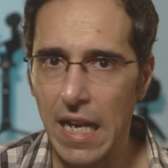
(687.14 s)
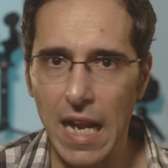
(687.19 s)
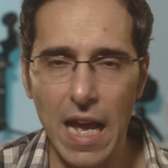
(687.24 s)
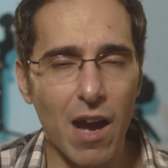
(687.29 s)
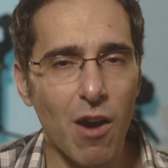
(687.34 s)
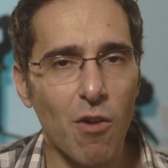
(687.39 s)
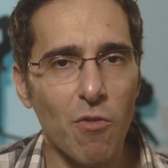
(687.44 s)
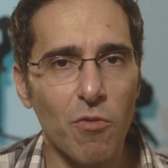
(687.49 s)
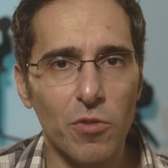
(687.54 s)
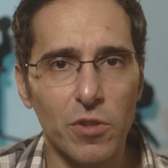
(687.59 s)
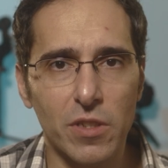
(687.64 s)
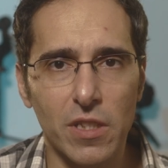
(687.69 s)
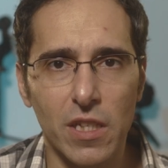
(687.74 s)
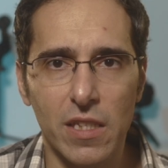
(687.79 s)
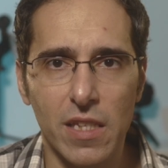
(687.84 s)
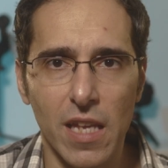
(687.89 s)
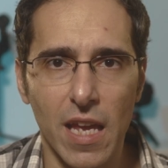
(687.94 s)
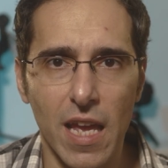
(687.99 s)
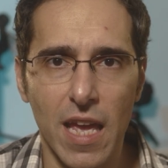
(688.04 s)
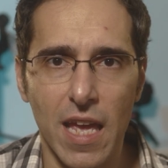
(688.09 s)
it out for the
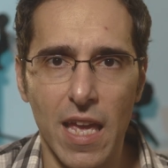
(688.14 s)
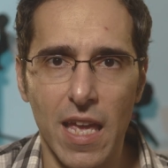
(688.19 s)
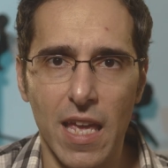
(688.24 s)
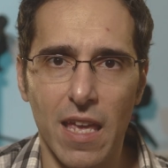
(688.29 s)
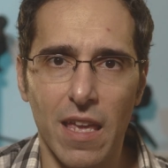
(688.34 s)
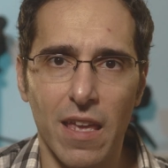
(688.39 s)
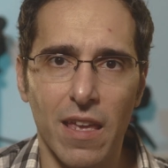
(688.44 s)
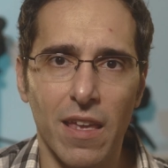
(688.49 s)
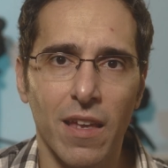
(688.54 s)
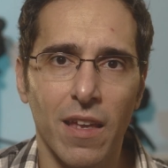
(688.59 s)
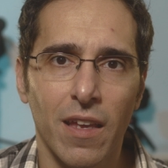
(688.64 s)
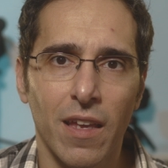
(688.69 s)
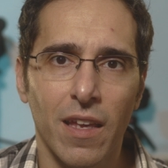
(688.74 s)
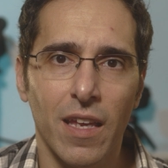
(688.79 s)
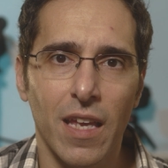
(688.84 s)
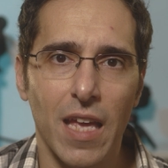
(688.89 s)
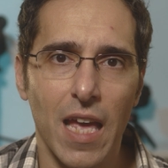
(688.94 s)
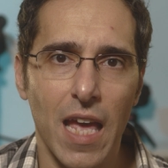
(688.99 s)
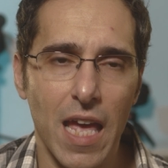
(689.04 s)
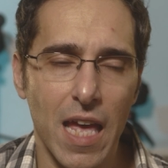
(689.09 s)
day,
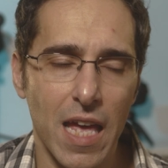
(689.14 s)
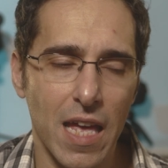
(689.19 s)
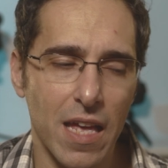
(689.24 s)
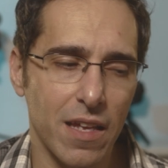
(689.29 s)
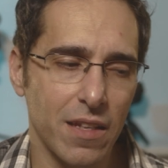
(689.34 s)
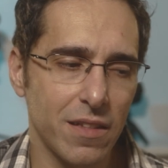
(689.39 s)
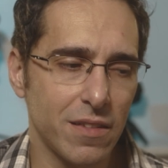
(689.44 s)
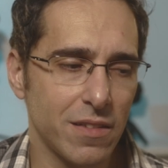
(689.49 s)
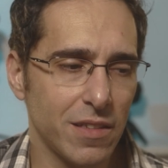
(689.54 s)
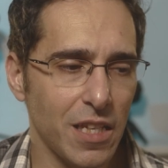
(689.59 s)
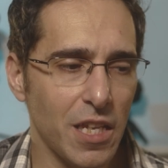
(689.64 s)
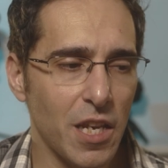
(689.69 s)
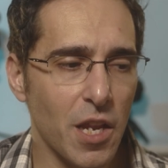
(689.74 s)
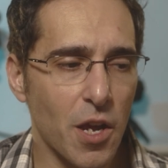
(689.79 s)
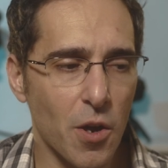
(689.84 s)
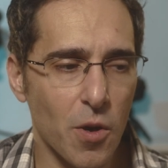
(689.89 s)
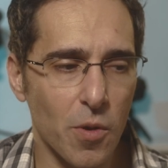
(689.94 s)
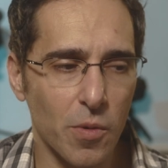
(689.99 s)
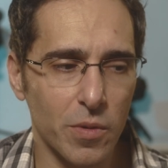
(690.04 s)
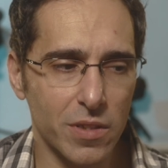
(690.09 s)
and you
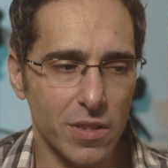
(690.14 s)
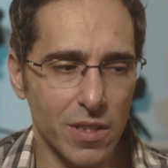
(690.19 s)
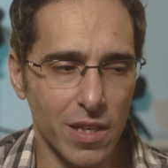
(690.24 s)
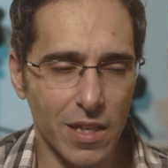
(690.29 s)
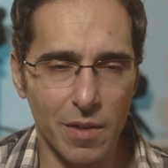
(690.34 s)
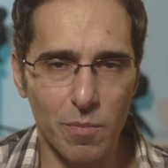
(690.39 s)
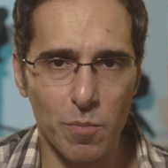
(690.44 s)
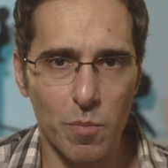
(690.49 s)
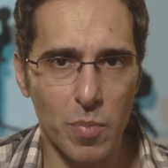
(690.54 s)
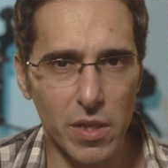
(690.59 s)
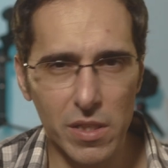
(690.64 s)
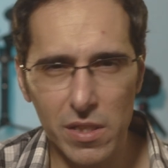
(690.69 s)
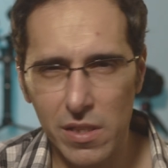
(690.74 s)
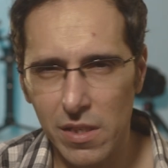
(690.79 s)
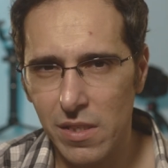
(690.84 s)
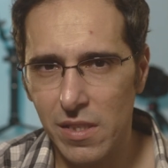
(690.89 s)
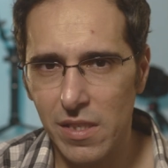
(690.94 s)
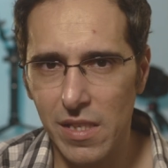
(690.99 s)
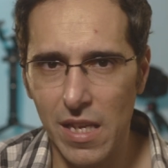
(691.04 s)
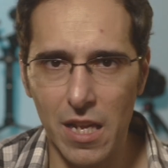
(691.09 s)
know it's like a
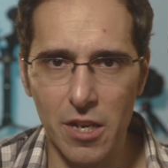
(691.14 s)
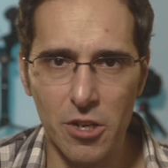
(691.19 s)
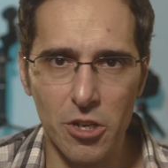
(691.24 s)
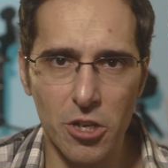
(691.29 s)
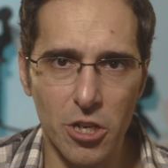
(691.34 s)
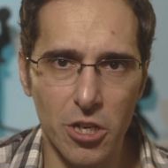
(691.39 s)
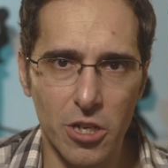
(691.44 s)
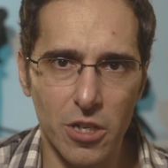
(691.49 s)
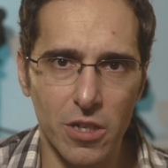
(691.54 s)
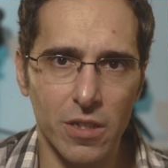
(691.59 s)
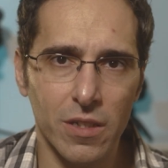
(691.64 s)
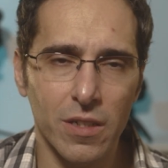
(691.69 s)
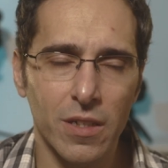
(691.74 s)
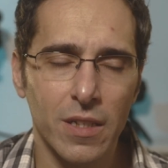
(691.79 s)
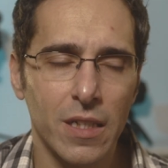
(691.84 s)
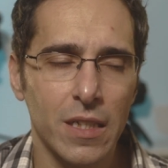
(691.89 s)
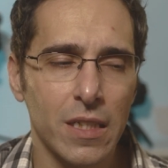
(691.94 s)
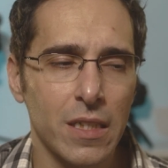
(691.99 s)
business center,